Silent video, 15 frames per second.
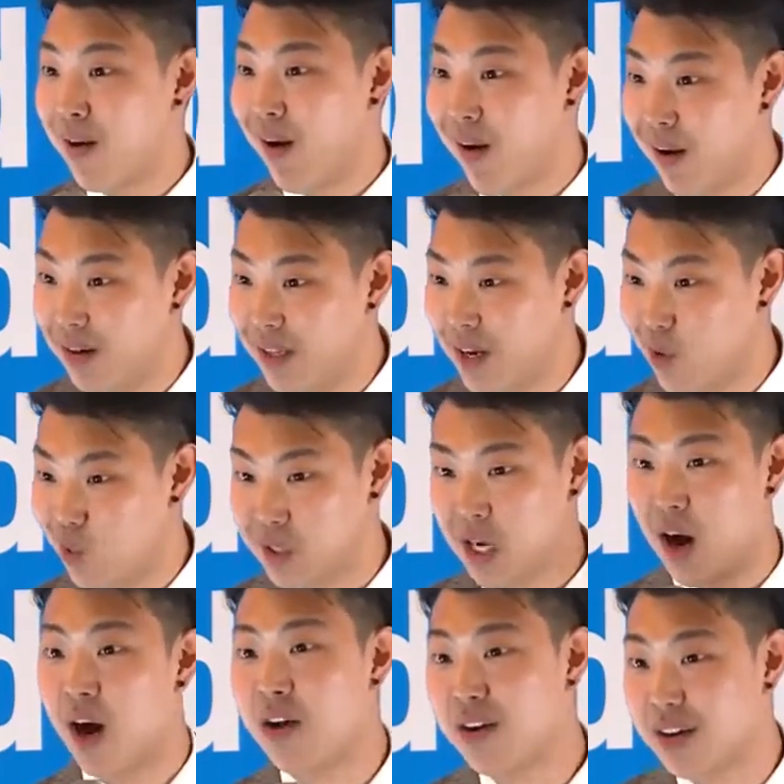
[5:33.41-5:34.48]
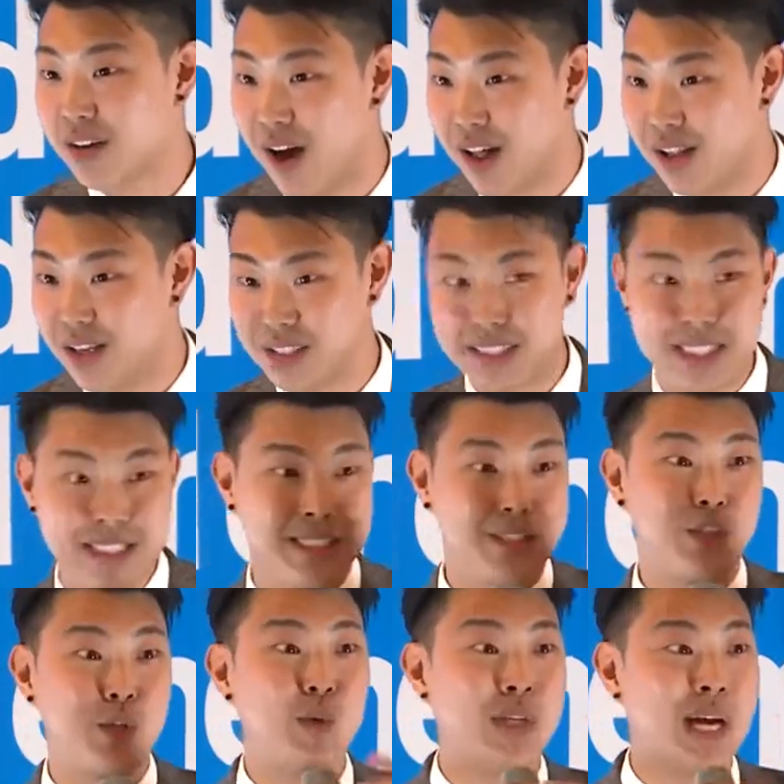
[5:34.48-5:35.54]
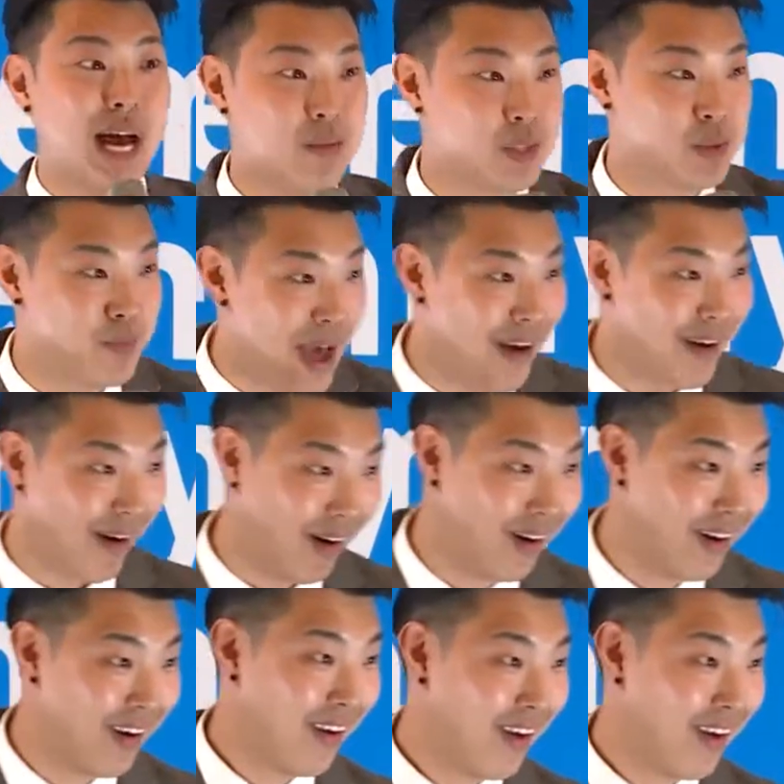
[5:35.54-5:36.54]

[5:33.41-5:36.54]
her earlier was $100 and this is 2 times better,